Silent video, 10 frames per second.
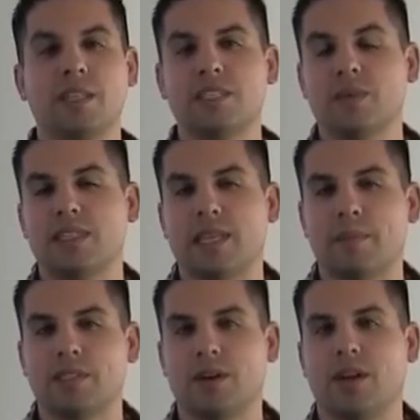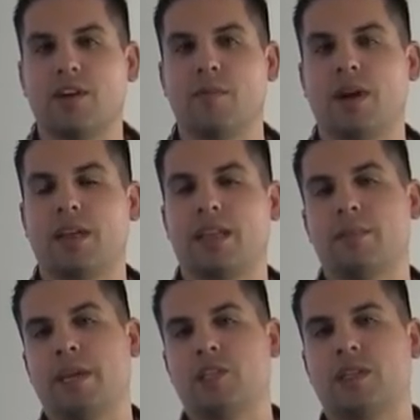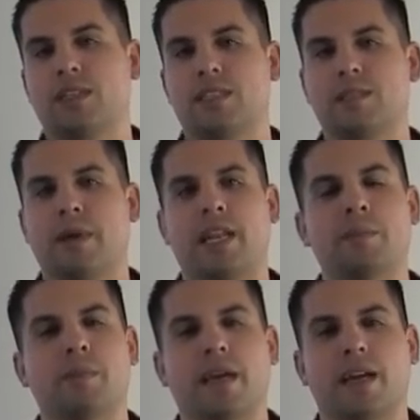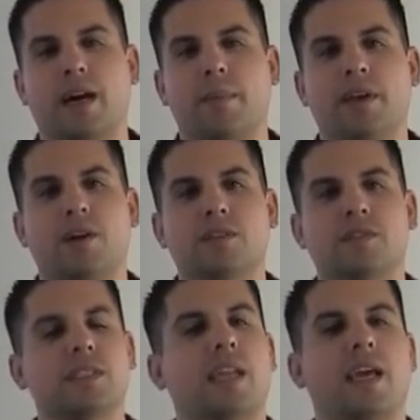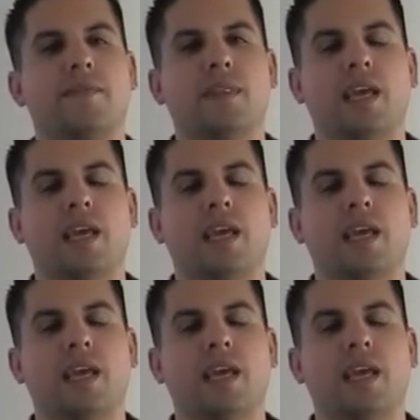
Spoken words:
this week's episode of Marketing the Matrix. My name is Mike. I'll be your host for today.